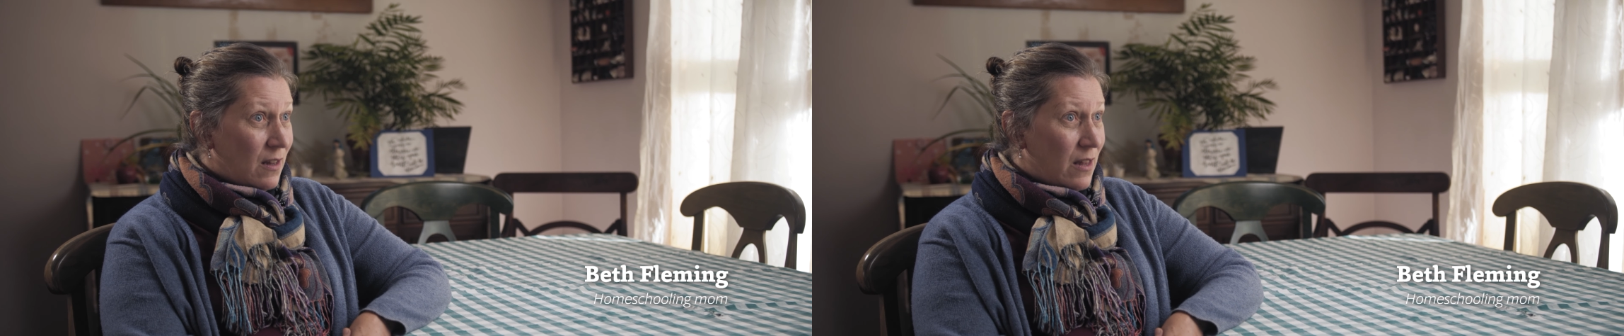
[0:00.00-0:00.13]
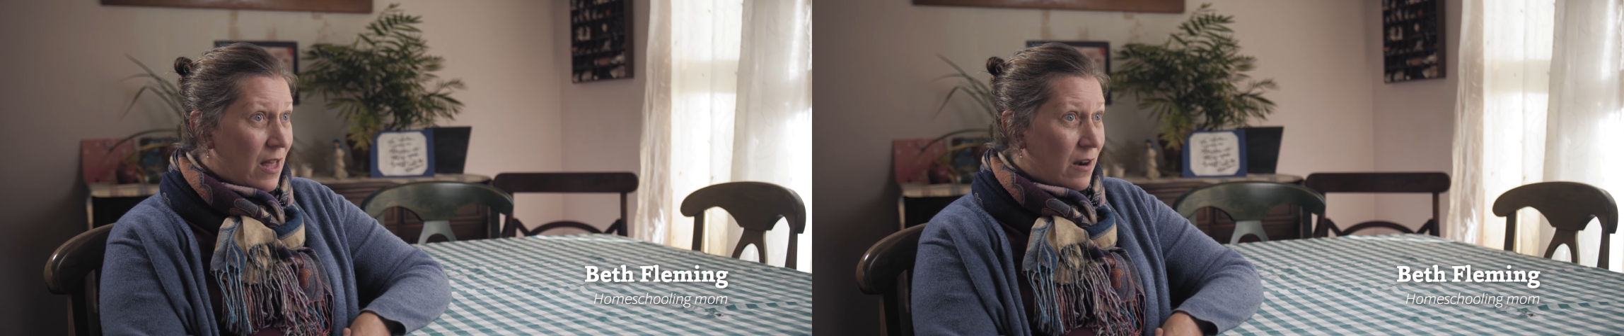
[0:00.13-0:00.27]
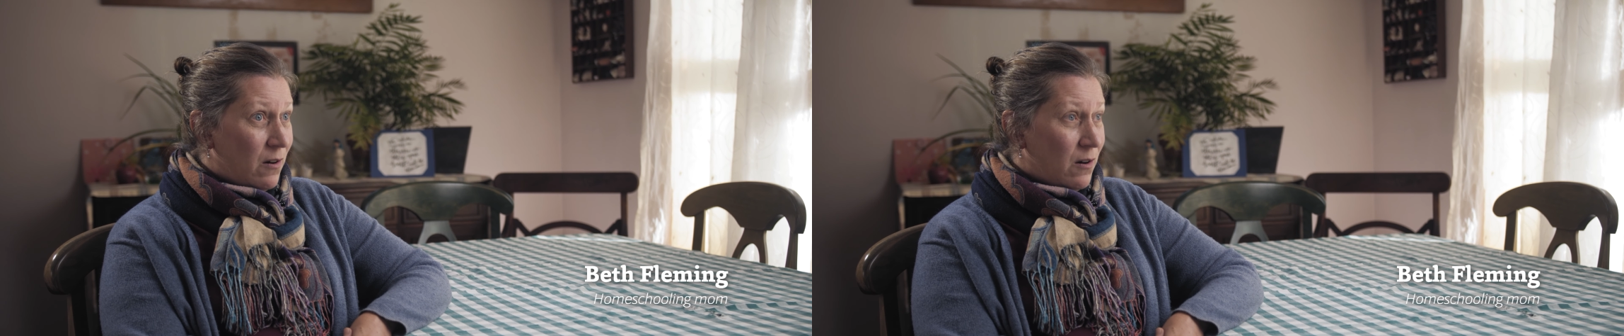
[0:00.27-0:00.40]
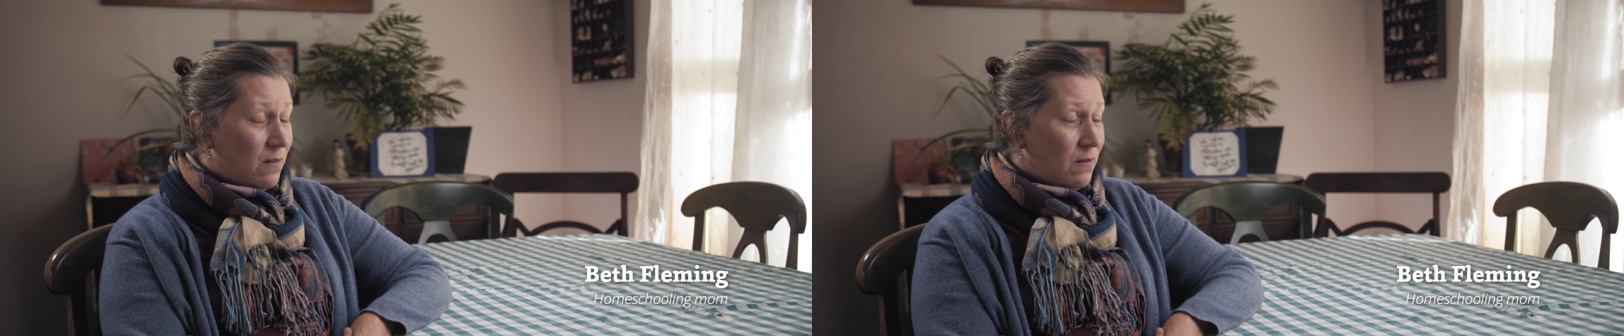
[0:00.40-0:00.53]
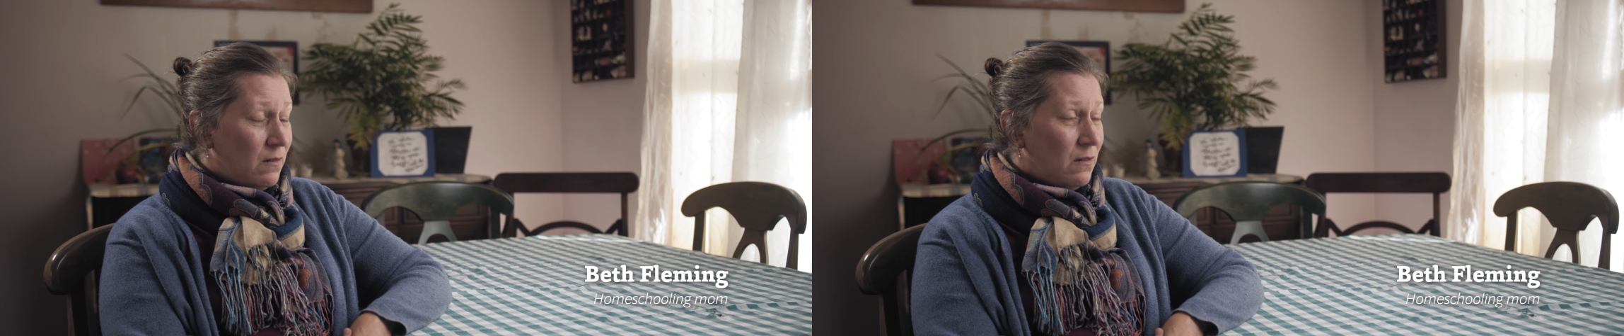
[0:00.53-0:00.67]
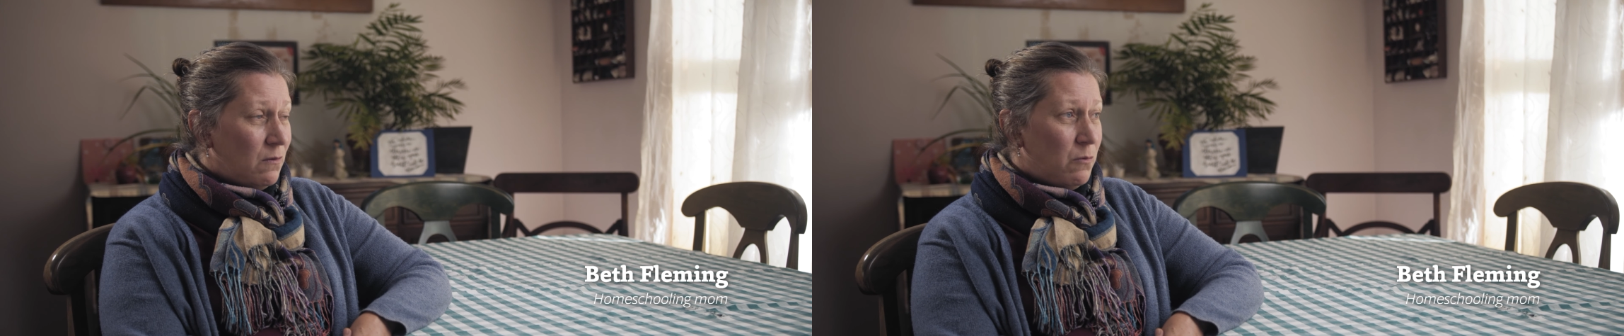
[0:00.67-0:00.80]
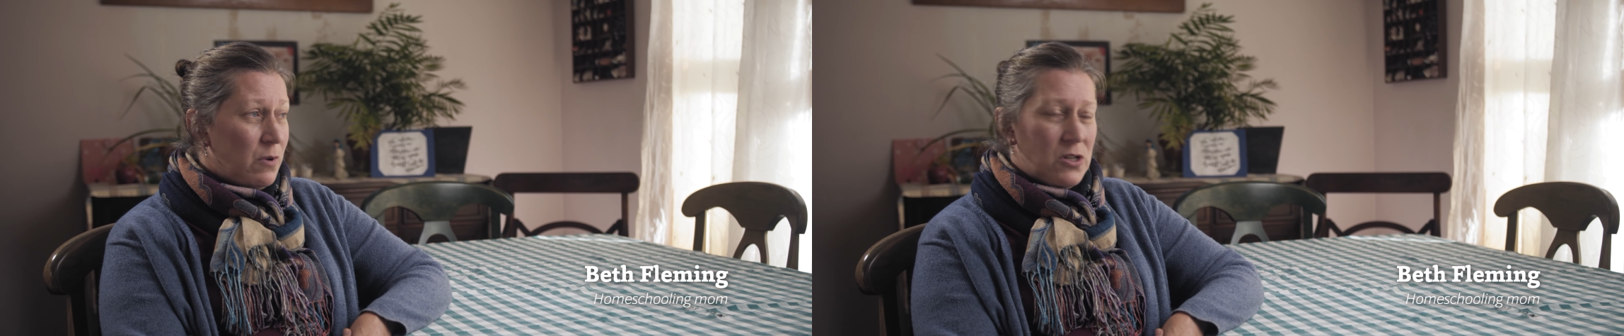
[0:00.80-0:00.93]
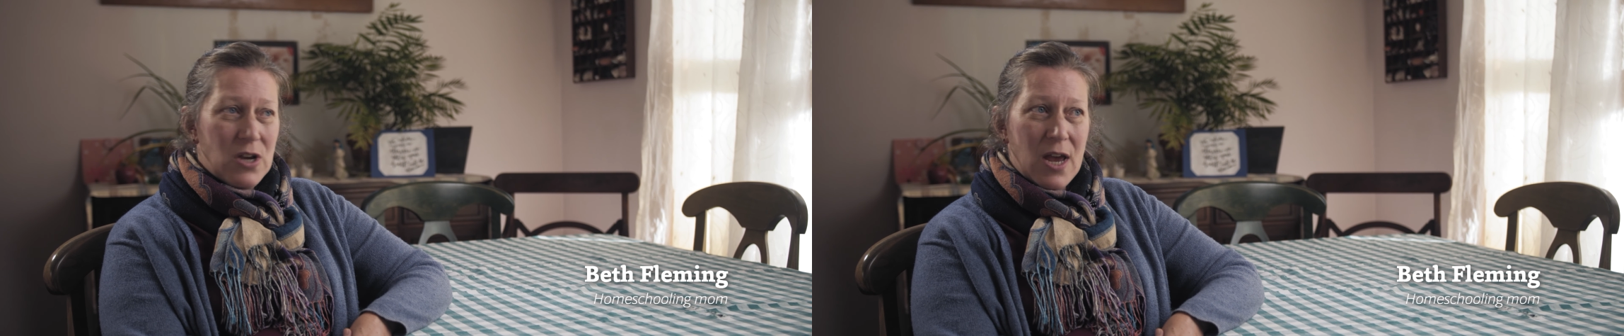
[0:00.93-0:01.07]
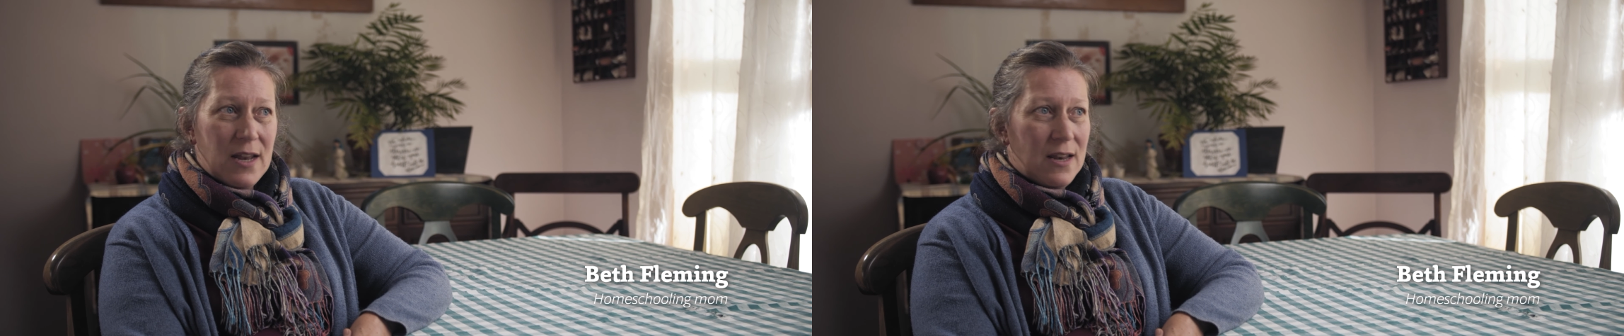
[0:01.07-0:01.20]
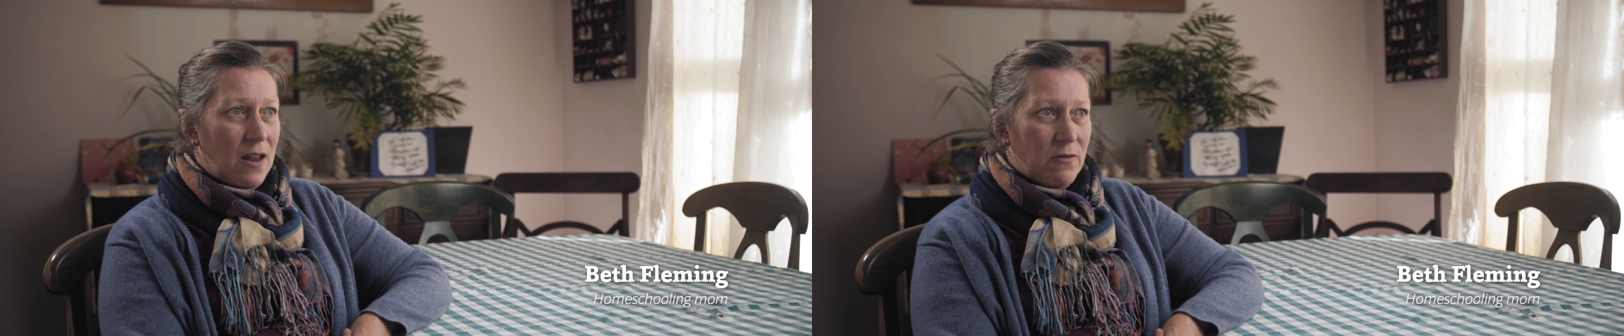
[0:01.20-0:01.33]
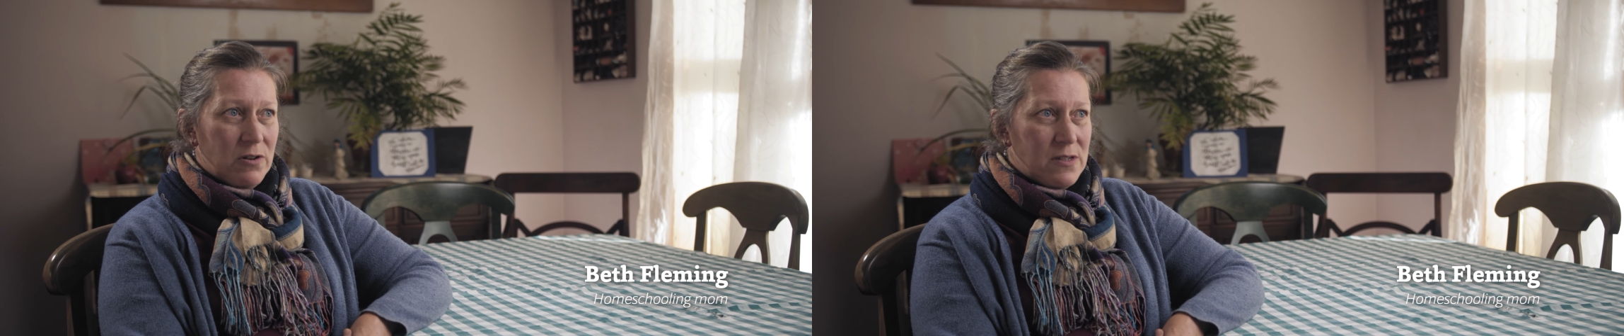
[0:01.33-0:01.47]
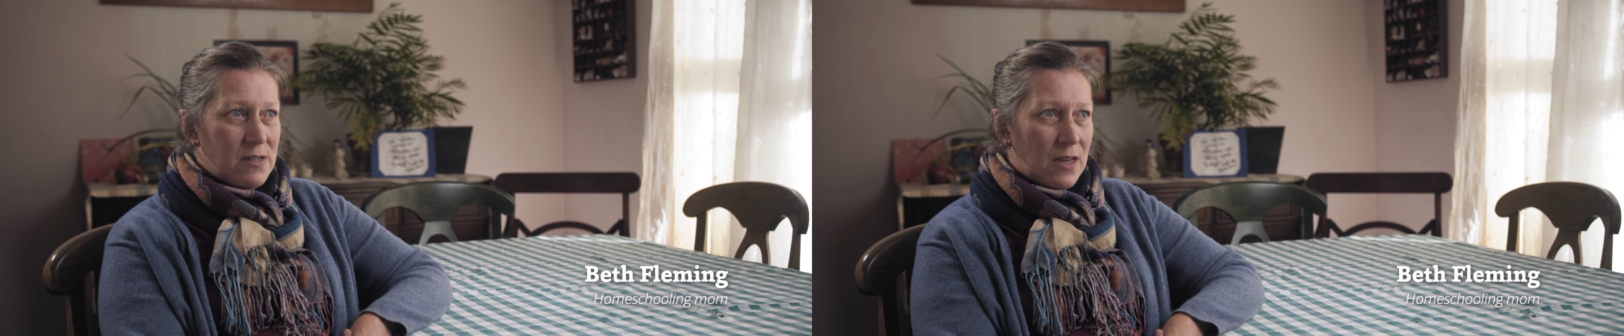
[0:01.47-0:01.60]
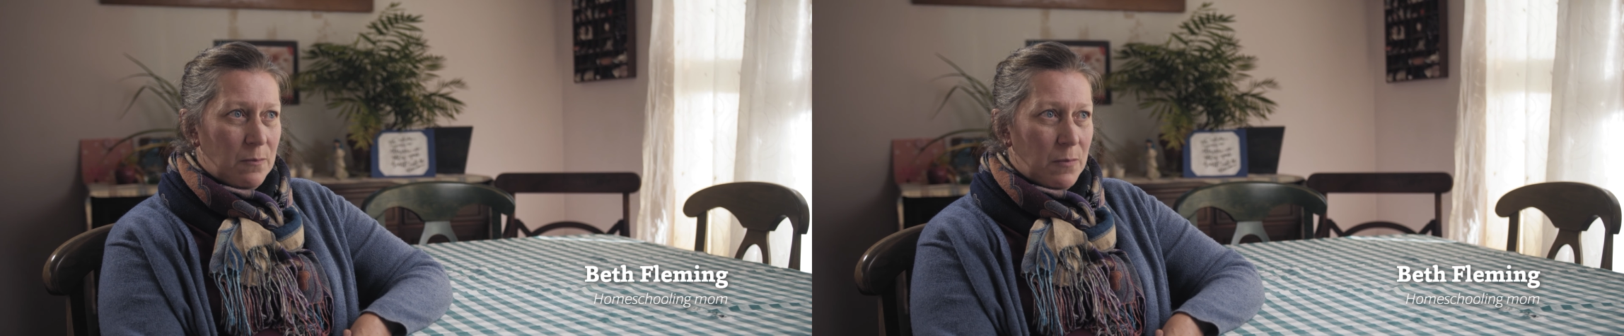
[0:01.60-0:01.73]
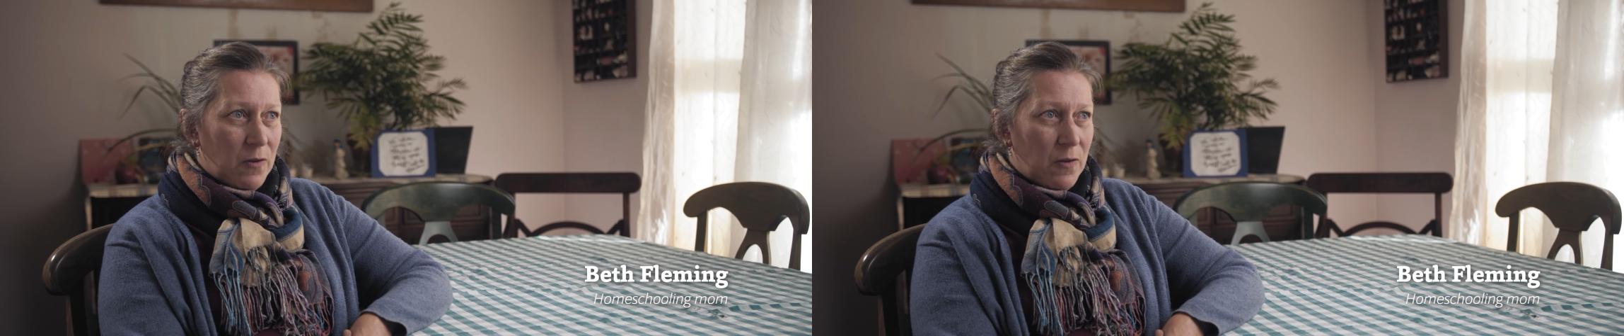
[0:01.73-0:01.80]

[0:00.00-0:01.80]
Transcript: letter, which I had never seen